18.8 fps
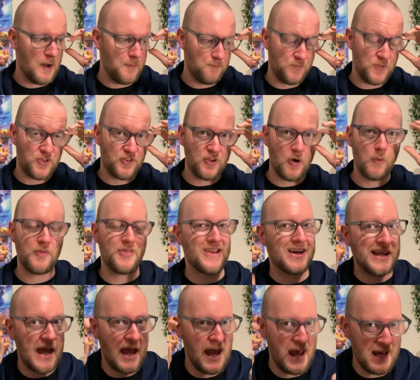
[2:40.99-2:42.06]
So the
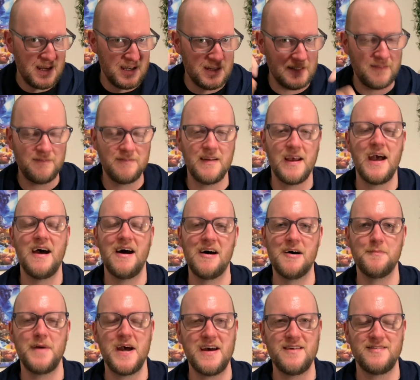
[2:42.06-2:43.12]
canon,
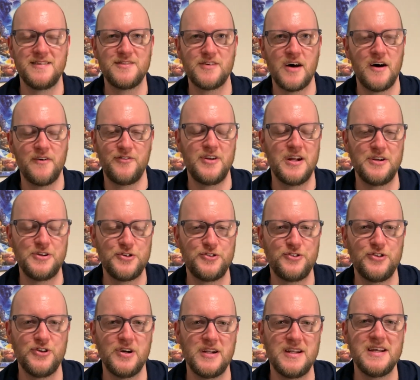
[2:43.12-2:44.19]
as it's often
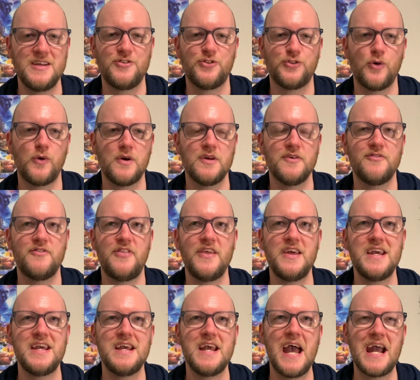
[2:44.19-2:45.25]
understood, is sort of
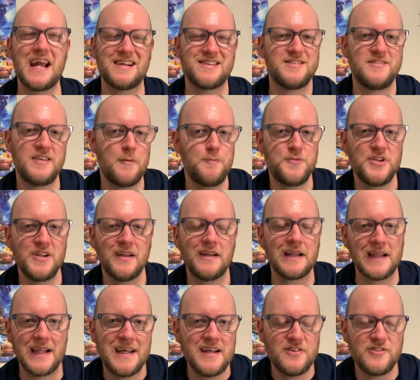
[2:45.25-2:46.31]
the accepted
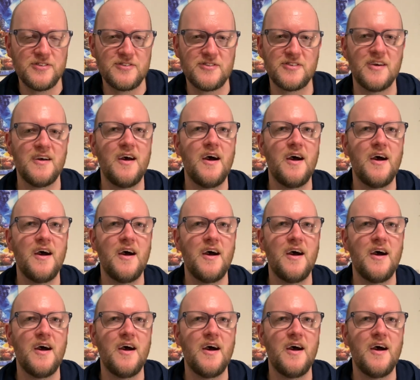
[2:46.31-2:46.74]
list